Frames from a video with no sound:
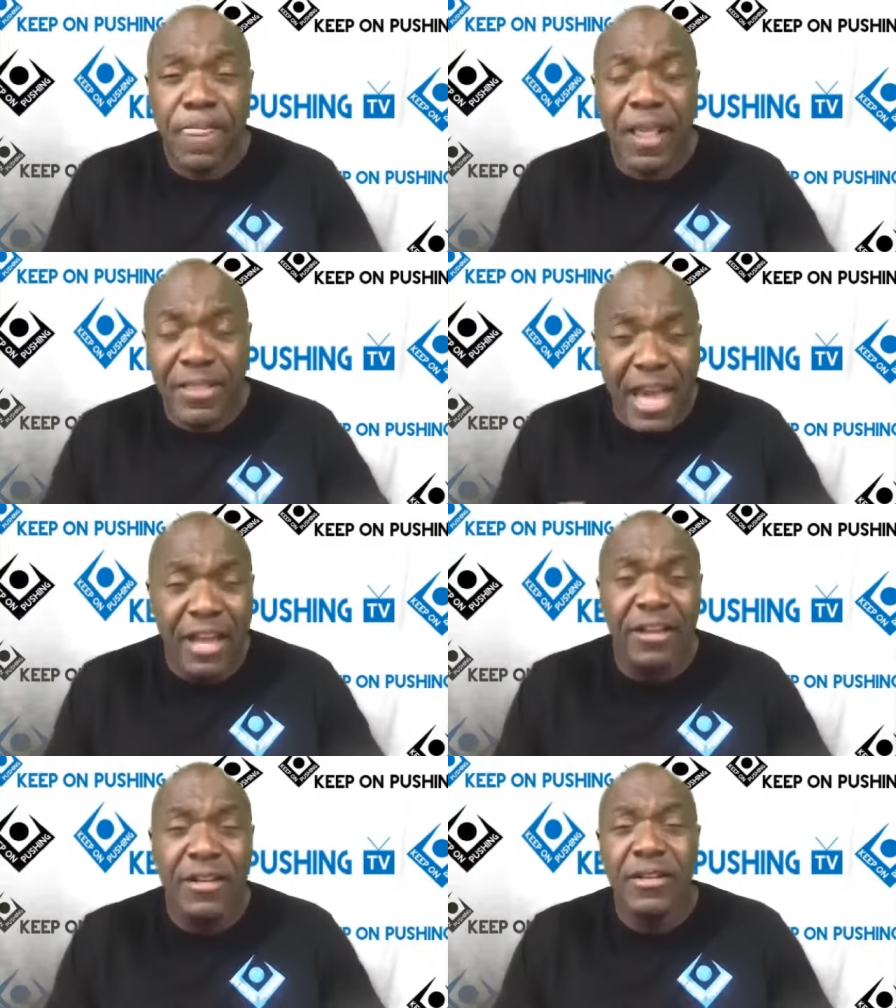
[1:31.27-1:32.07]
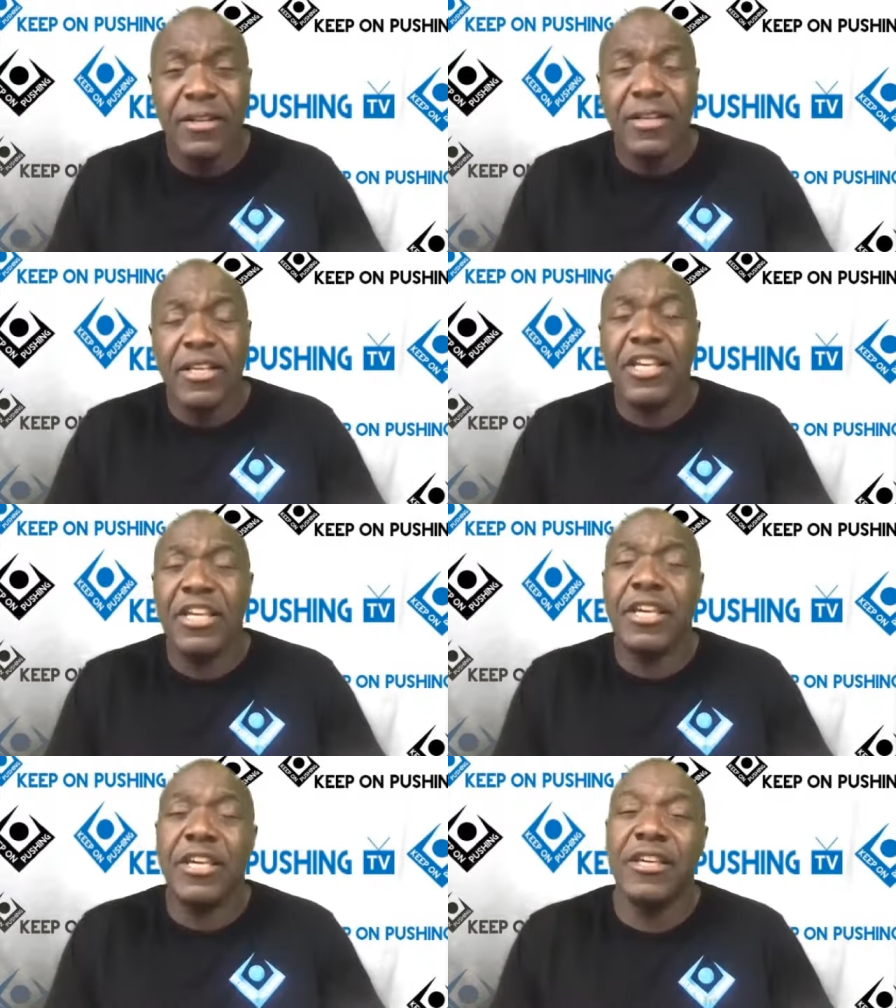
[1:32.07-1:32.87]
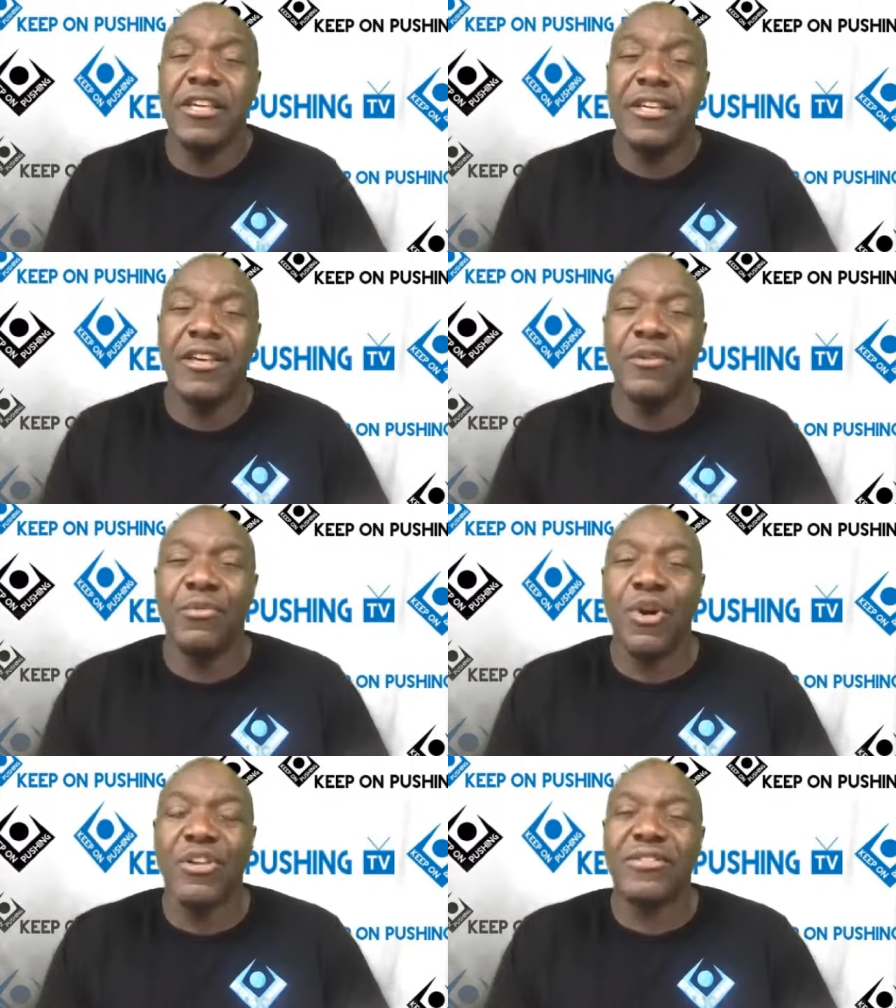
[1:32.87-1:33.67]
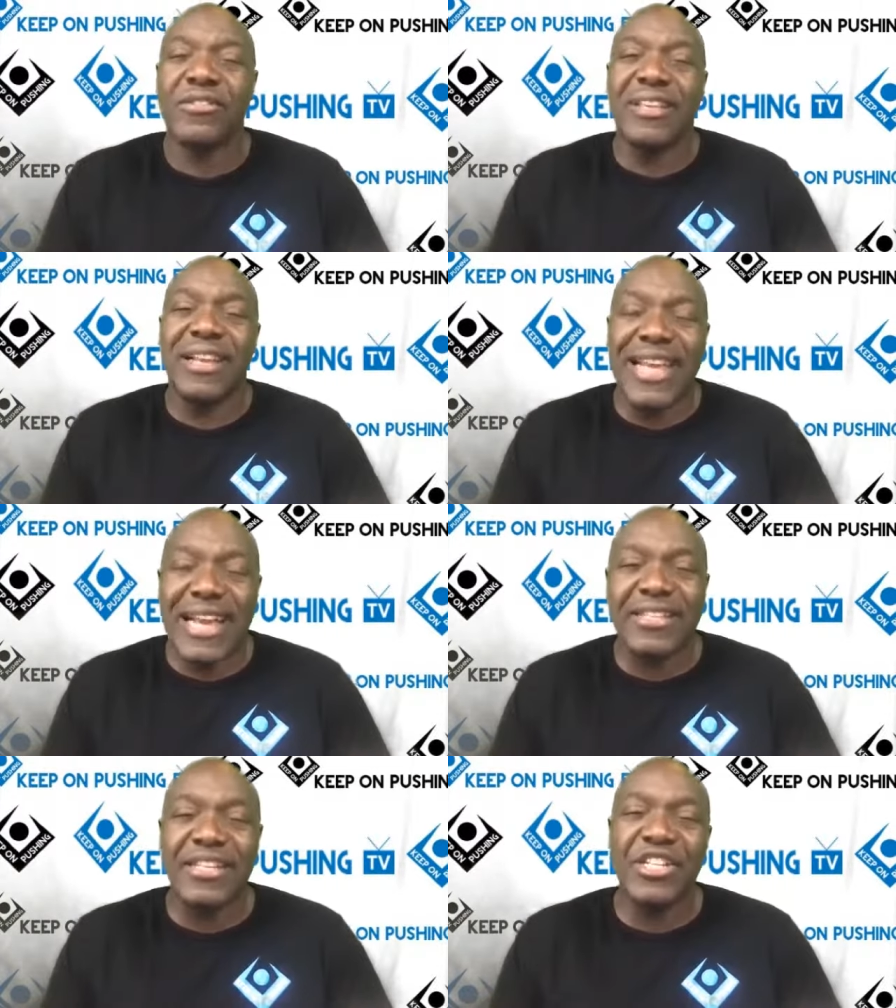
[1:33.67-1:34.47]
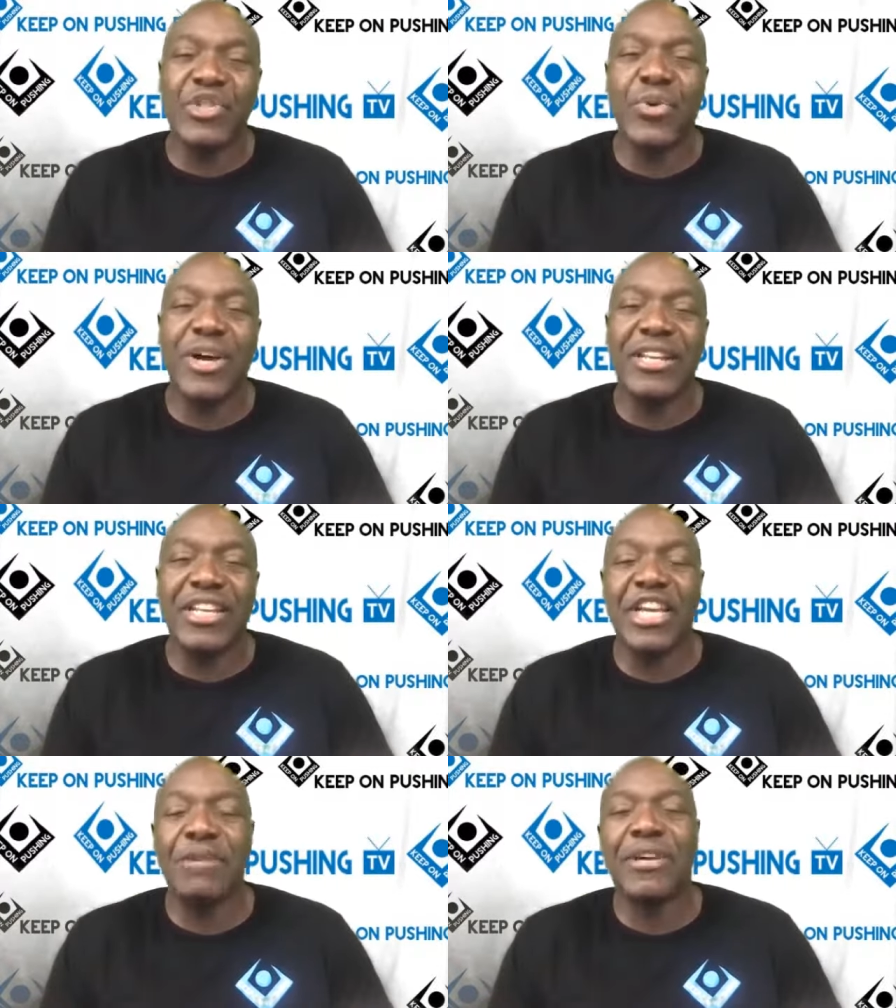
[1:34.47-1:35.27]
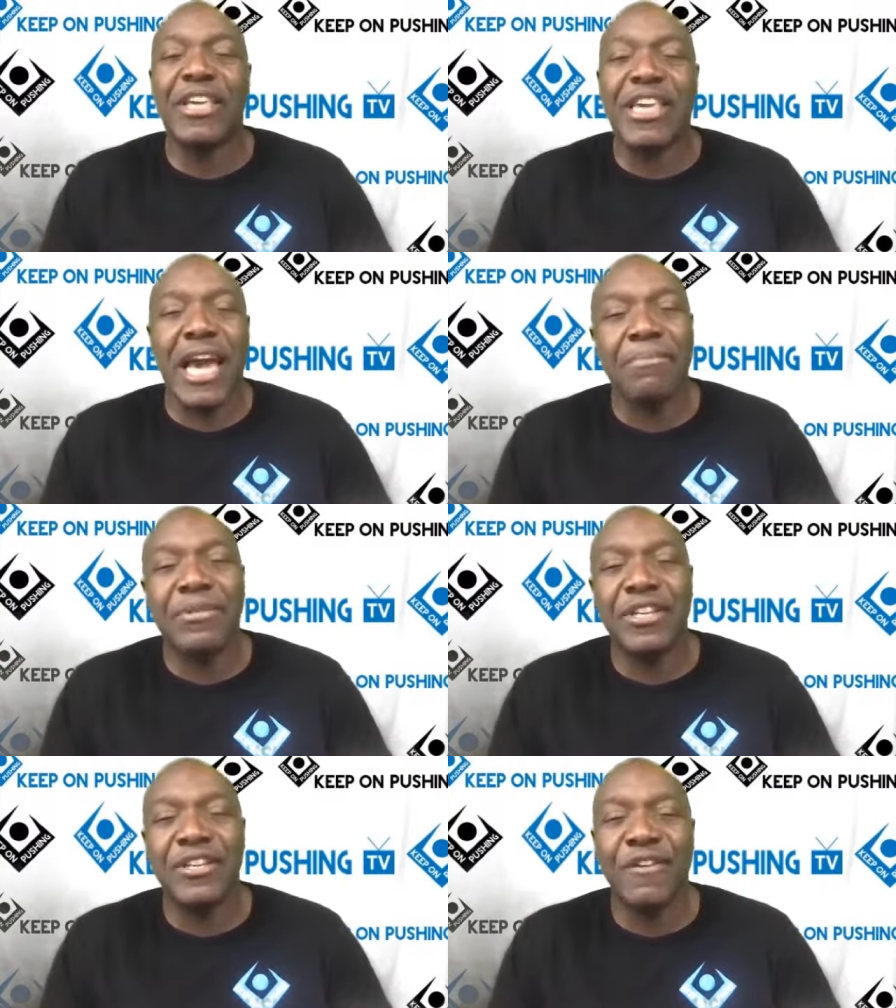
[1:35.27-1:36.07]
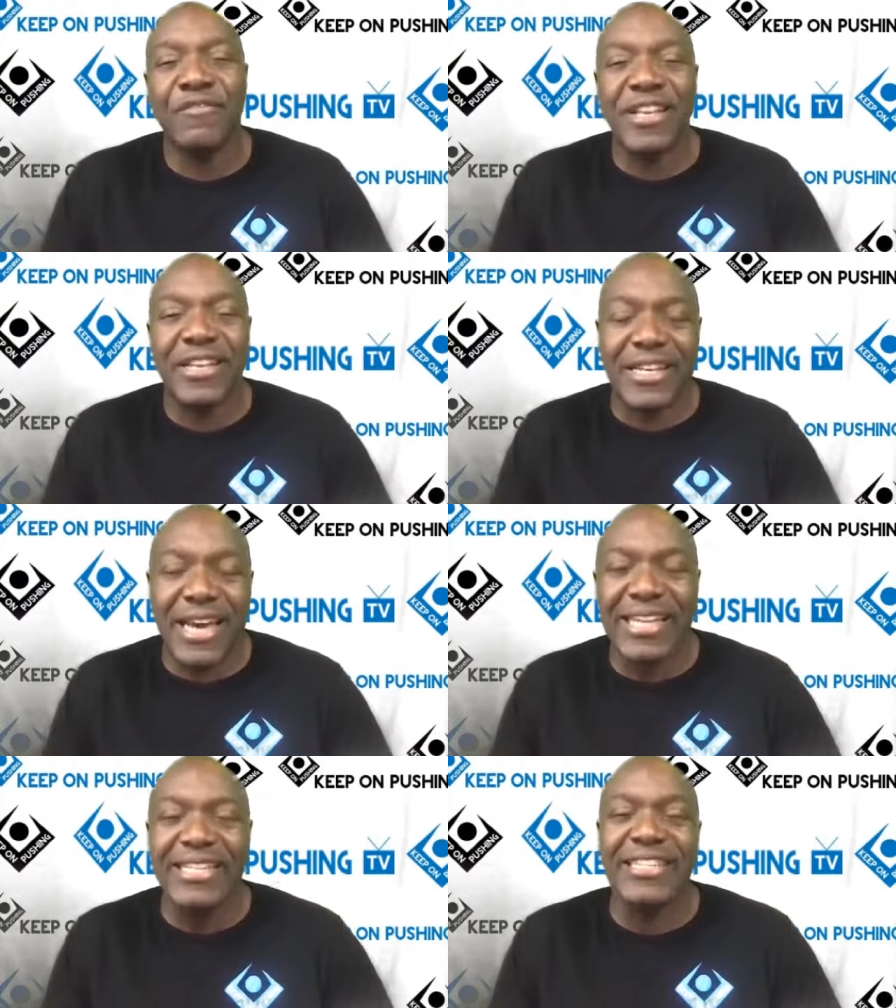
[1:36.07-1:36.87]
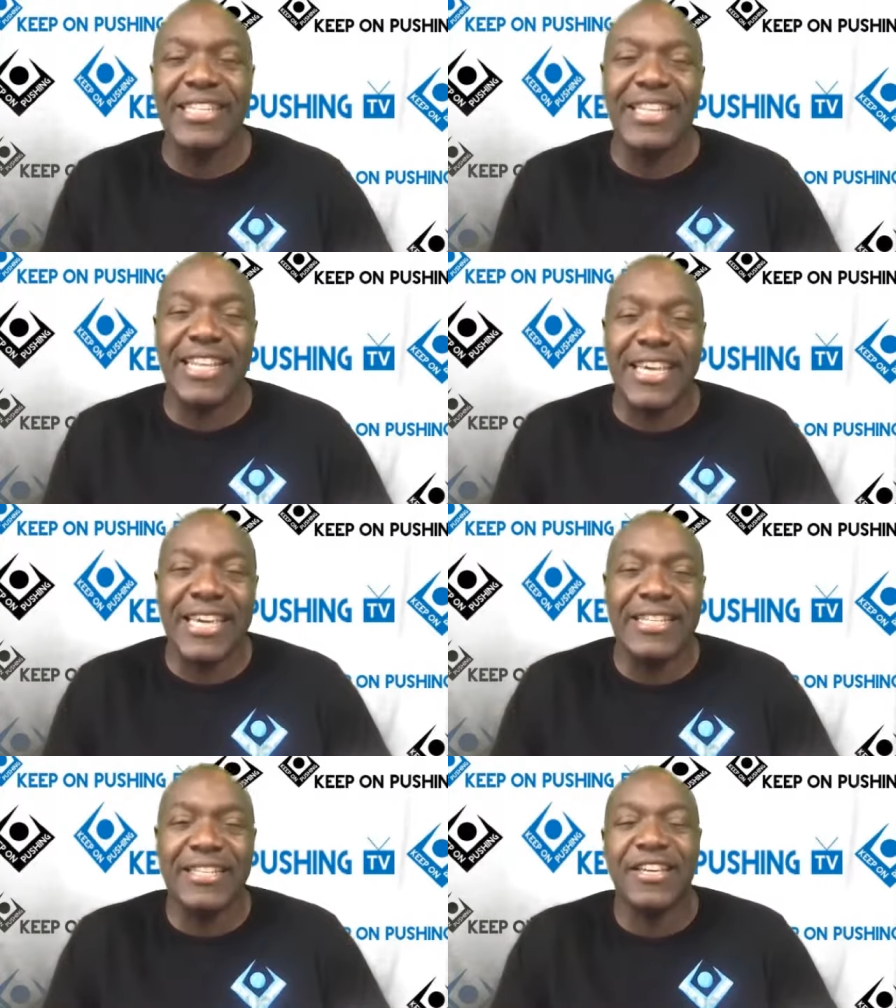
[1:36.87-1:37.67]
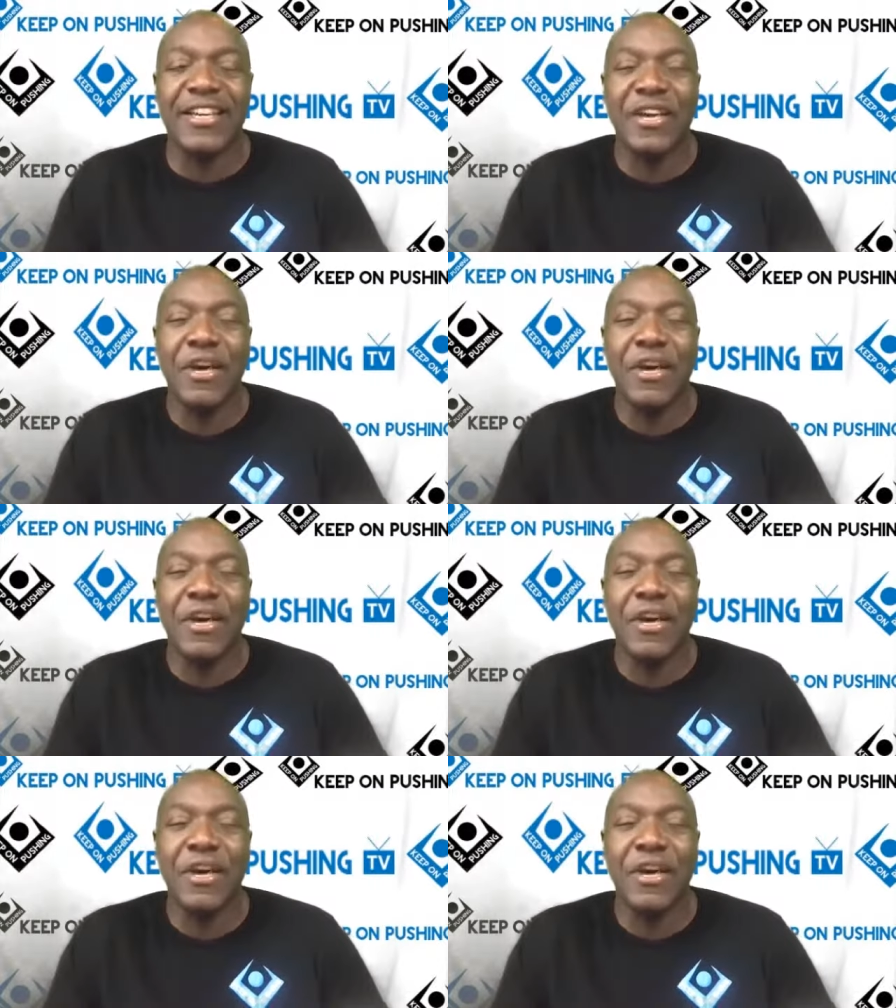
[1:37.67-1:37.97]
And then he was selected to a named captain of the 1980